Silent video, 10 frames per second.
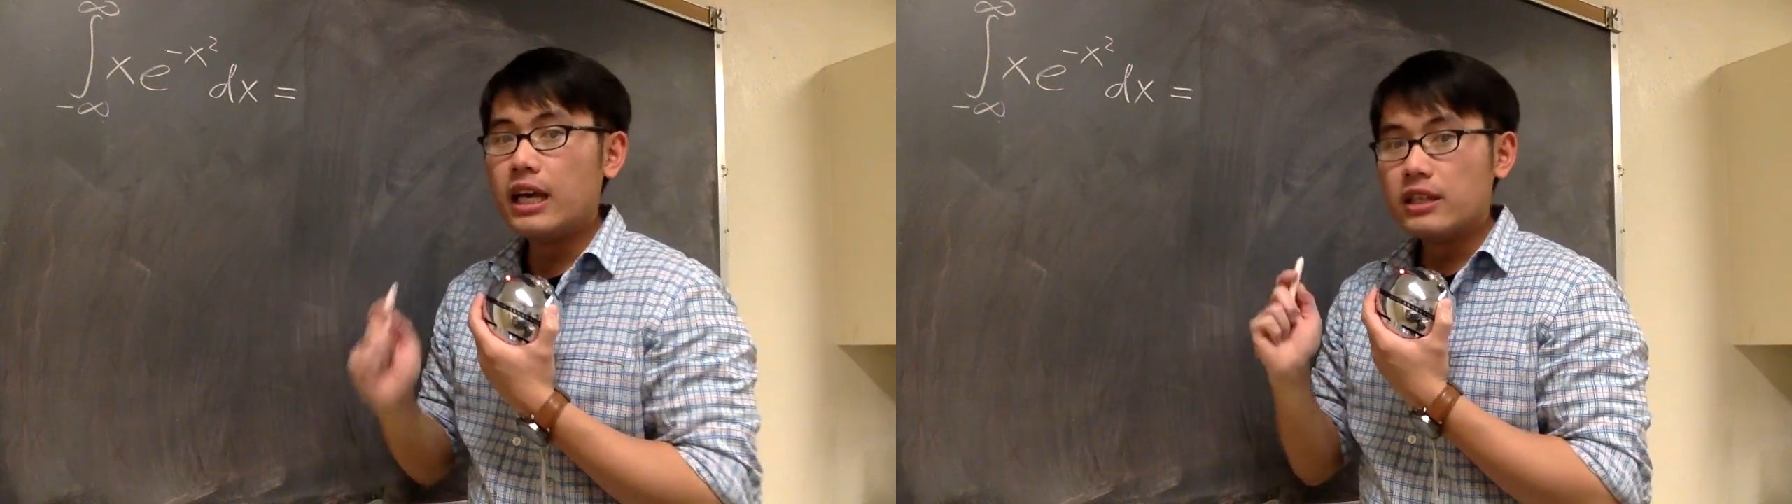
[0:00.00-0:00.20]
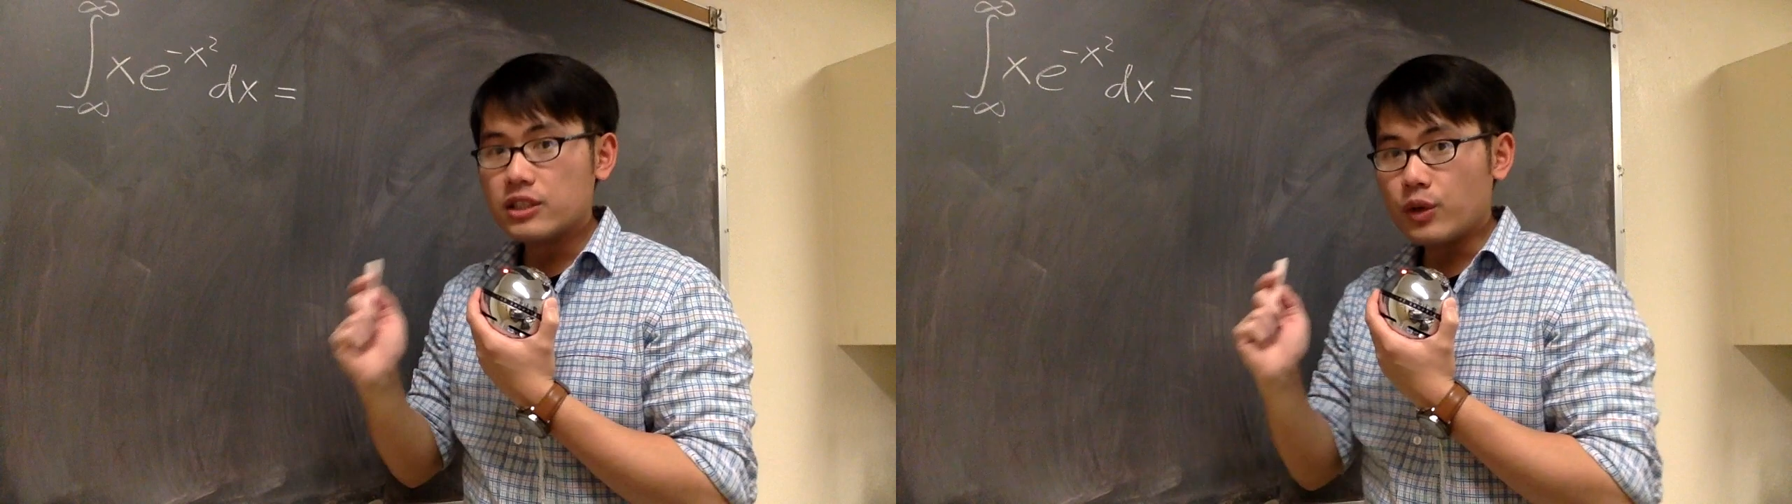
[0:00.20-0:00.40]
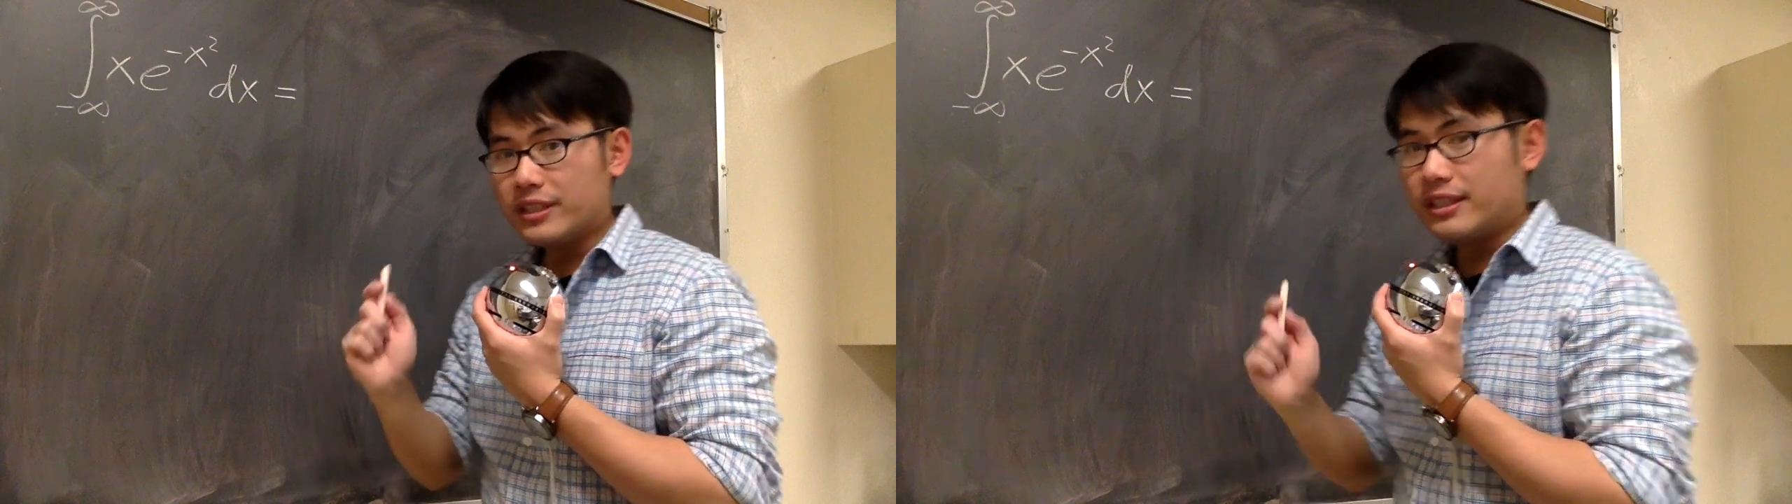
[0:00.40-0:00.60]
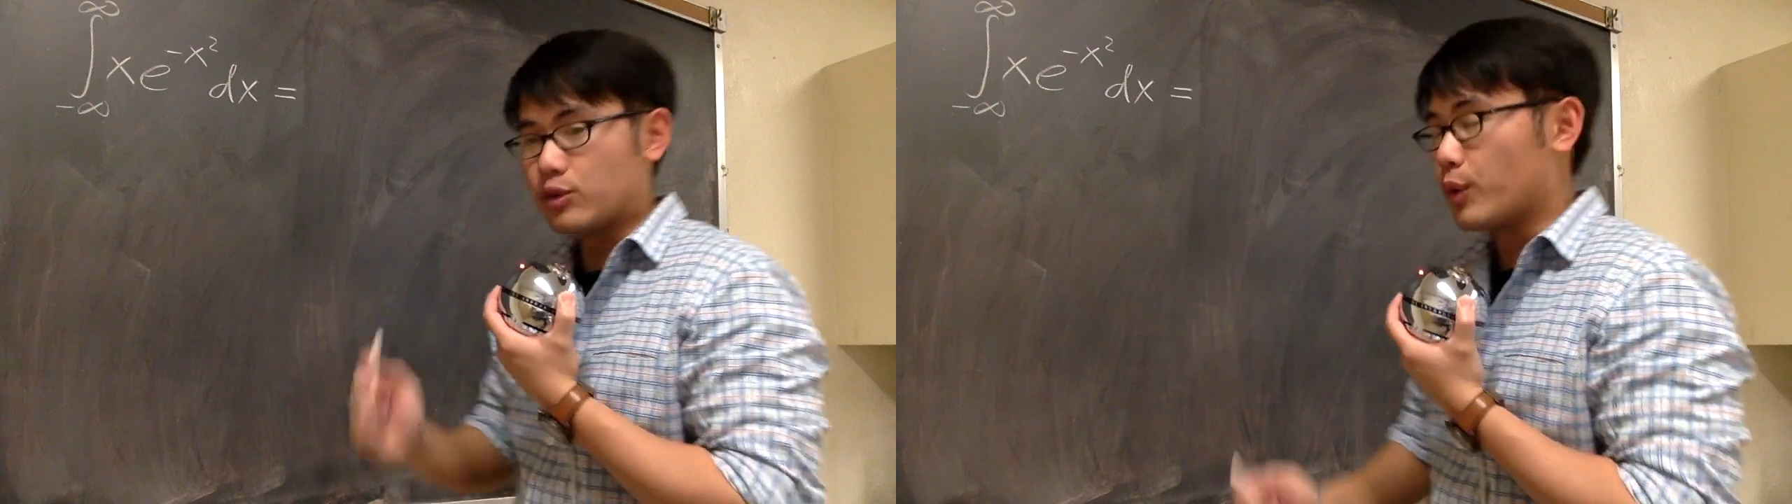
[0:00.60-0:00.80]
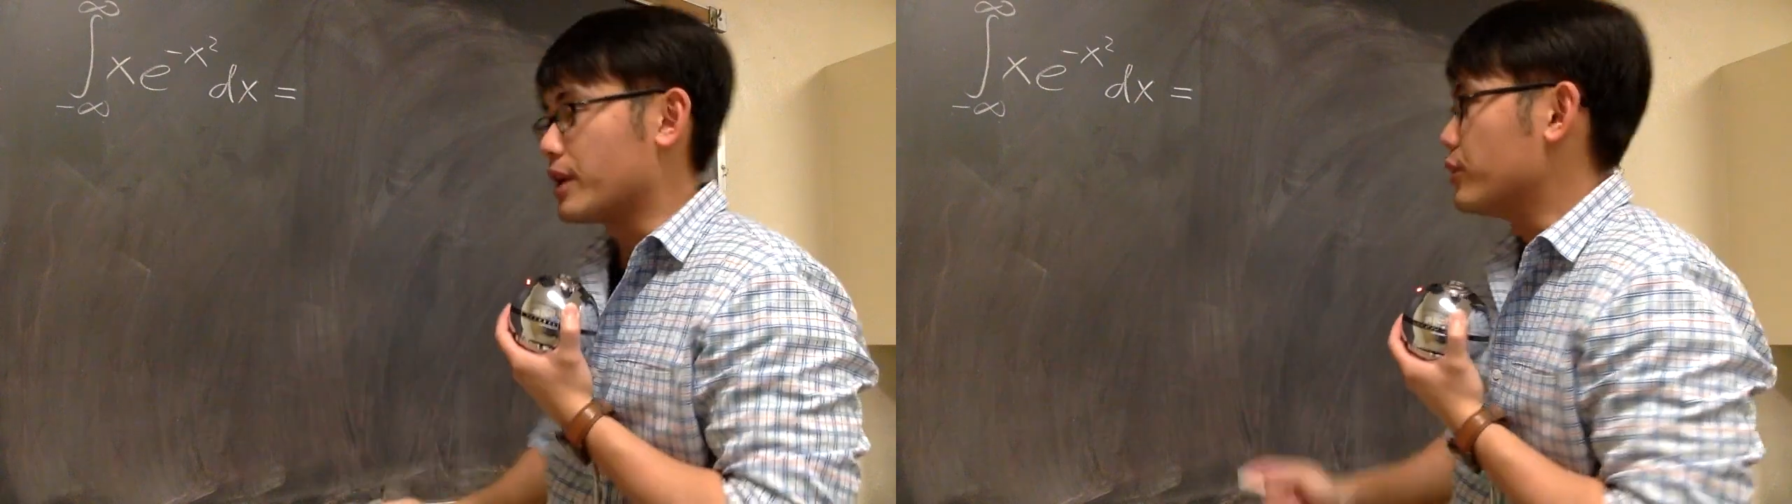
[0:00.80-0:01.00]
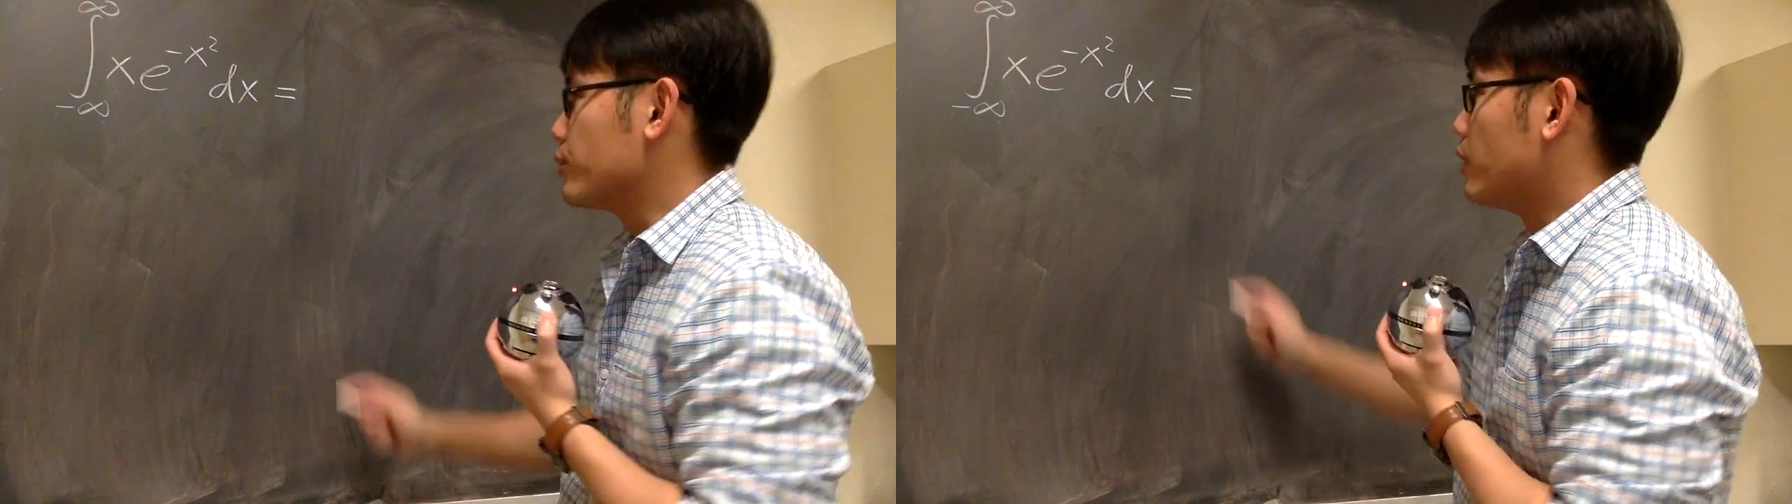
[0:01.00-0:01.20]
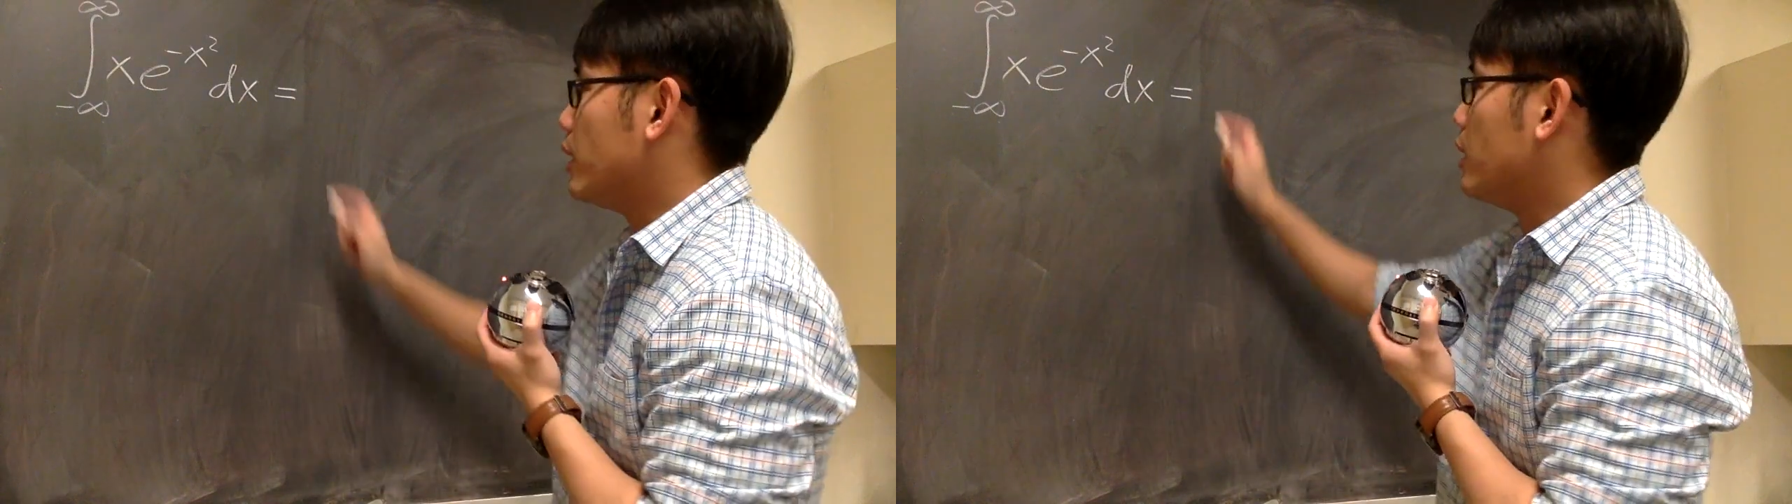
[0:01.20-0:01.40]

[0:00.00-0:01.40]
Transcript: So this is what we can do.